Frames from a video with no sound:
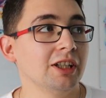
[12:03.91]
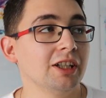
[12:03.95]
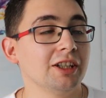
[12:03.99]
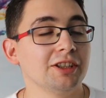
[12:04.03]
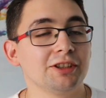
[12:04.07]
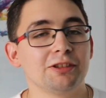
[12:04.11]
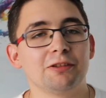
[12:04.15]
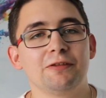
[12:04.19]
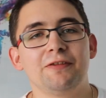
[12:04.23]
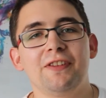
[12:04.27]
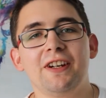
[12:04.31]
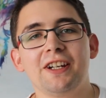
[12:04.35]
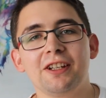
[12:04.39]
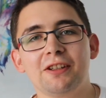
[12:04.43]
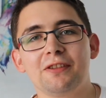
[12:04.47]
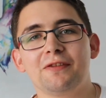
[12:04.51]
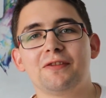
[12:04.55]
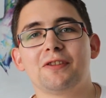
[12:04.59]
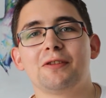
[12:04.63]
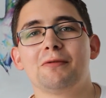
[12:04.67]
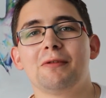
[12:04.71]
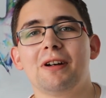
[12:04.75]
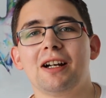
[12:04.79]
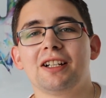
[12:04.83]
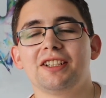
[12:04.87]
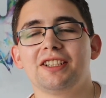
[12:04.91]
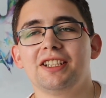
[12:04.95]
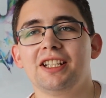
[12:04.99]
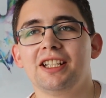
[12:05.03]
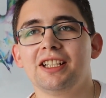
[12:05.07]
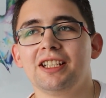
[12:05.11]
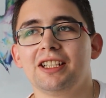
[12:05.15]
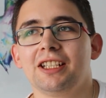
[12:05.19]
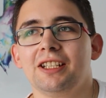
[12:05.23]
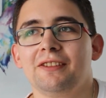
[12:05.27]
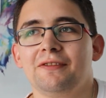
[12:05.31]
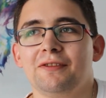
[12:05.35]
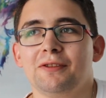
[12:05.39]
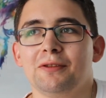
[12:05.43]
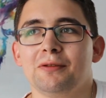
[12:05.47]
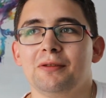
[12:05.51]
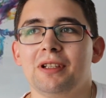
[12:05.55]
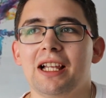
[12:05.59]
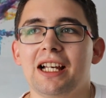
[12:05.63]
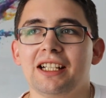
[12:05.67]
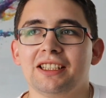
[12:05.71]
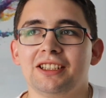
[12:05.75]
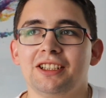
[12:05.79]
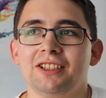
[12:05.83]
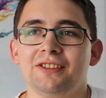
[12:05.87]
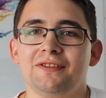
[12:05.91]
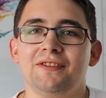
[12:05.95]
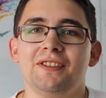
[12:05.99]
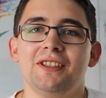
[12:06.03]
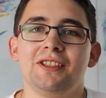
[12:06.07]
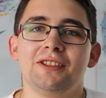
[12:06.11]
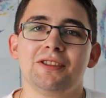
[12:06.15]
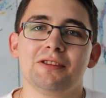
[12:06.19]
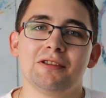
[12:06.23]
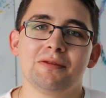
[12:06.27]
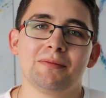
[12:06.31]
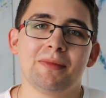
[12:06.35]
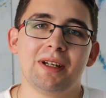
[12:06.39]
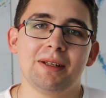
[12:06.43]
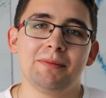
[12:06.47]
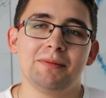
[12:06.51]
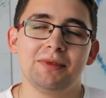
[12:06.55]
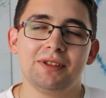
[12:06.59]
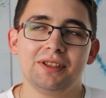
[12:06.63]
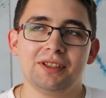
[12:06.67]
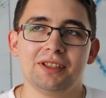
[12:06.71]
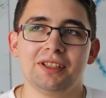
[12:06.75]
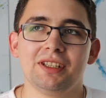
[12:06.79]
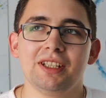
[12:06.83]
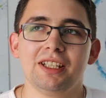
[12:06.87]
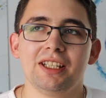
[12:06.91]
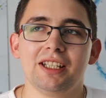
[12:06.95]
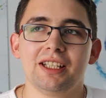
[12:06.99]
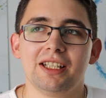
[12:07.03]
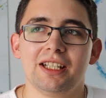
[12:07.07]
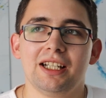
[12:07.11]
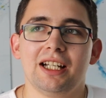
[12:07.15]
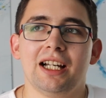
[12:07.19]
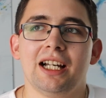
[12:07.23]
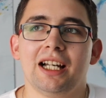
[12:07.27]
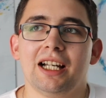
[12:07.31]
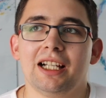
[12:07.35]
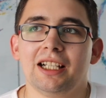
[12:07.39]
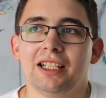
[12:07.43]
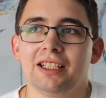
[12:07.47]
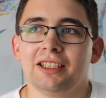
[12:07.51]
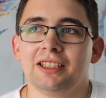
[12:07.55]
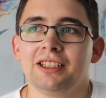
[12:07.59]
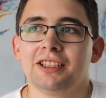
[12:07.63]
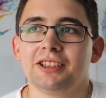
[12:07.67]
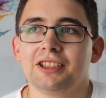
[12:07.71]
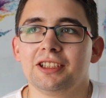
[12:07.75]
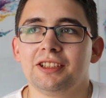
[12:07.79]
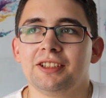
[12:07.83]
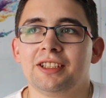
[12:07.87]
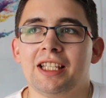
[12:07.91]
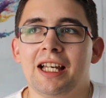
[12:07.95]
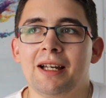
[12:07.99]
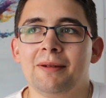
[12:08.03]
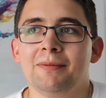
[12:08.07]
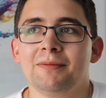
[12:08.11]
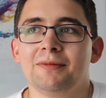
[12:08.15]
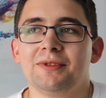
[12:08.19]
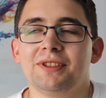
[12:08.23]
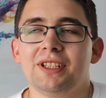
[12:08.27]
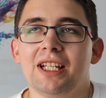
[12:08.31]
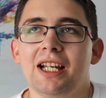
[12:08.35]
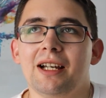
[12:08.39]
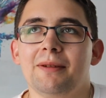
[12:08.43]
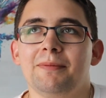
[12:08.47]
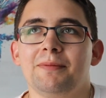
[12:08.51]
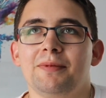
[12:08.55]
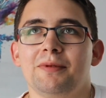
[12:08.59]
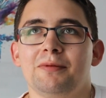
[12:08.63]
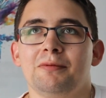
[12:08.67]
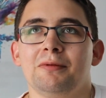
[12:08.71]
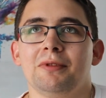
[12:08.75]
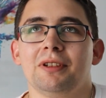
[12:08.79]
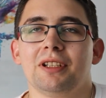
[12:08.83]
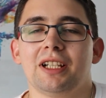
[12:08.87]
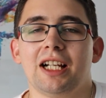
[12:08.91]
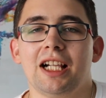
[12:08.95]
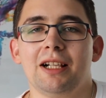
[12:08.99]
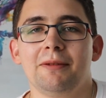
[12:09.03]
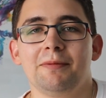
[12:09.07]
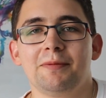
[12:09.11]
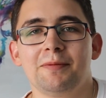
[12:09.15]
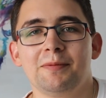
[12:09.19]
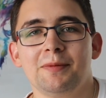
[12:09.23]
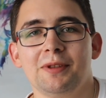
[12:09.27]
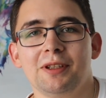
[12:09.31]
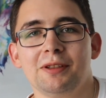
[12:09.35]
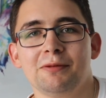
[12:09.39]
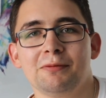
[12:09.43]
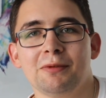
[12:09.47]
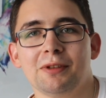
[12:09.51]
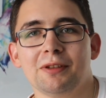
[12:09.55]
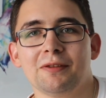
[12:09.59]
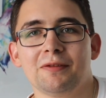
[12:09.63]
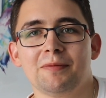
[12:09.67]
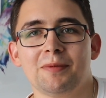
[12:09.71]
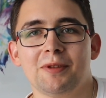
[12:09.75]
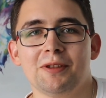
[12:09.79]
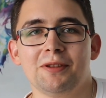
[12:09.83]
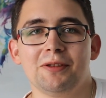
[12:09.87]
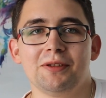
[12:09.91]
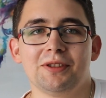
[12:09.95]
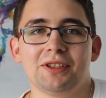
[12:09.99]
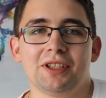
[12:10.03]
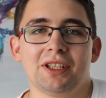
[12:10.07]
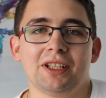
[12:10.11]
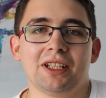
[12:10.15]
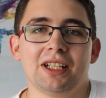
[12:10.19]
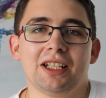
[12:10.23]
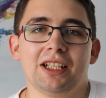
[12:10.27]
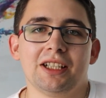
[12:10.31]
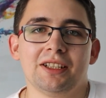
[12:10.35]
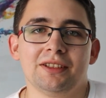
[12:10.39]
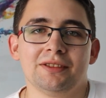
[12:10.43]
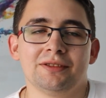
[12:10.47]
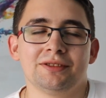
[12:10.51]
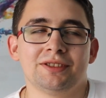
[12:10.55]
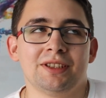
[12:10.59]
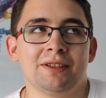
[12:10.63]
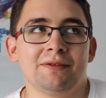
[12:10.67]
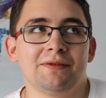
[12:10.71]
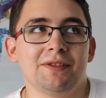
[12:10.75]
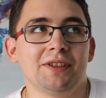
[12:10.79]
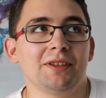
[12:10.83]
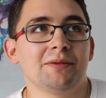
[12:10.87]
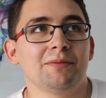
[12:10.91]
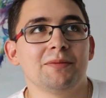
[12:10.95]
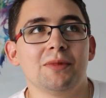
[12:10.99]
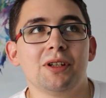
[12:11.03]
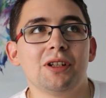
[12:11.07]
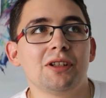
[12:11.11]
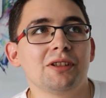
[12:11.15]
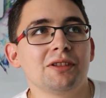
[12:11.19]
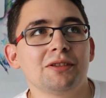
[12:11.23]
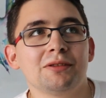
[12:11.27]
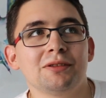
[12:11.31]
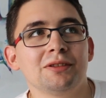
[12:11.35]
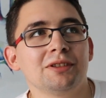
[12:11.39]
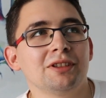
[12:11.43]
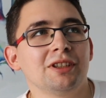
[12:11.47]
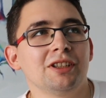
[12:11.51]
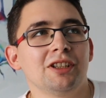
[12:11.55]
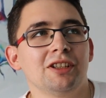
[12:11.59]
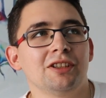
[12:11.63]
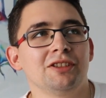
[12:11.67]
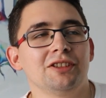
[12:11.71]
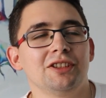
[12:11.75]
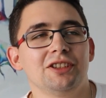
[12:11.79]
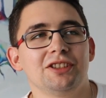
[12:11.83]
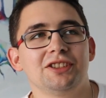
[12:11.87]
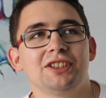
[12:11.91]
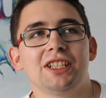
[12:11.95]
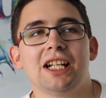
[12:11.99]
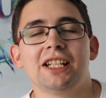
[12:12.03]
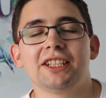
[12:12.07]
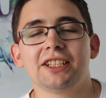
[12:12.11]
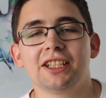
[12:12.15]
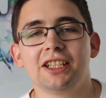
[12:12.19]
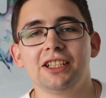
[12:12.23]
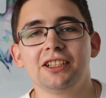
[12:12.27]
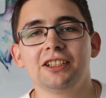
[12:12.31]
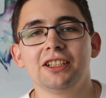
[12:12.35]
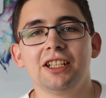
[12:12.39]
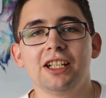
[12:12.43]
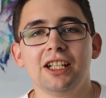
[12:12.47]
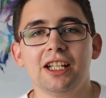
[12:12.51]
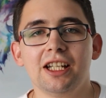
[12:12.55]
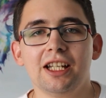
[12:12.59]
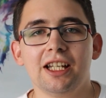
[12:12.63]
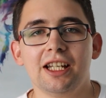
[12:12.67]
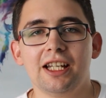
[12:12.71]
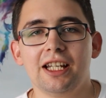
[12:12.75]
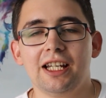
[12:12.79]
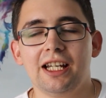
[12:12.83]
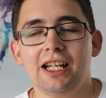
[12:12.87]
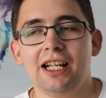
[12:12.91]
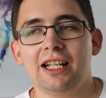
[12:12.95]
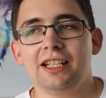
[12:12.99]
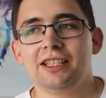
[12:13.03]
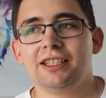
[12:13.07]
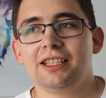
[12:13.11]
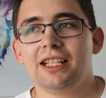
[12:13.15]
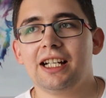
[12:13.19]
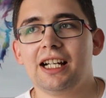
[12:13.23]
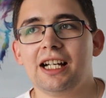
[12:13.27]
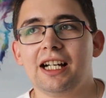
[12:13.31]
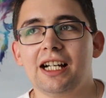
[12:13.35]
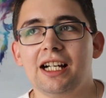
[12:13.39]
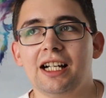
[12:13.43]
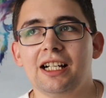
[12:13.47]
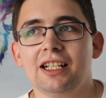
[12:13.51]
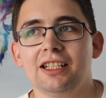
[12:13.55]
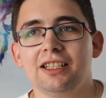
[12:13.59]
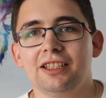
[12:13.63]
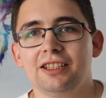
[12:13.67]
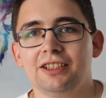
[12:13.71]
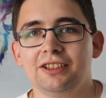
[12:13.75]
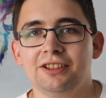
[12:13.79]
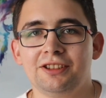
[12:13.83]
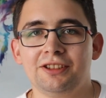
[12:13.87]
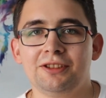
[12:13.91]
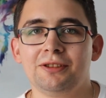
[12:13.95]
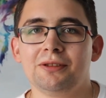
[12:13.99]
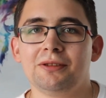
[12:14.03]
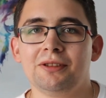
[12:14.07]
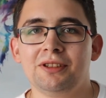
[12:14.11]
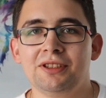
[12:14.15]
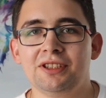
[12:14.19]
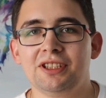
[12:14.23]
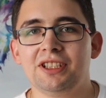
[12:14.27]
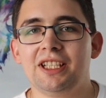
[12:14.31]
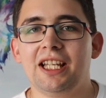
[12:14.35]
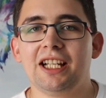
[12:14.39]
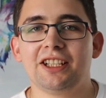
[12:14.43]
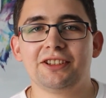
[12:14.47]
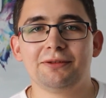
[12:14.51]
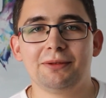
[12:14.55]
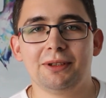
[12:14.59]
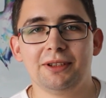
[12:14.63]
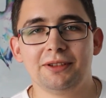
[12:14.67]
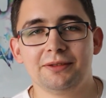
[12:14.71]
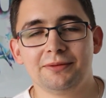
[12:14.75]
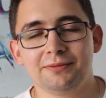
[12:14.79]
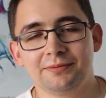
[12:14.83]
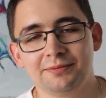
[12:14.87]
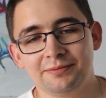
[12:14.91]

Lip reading: So thank you for watching. If you like this video, maybe a little thumbs up will help me with producing something more on this channel, and see you in the next one.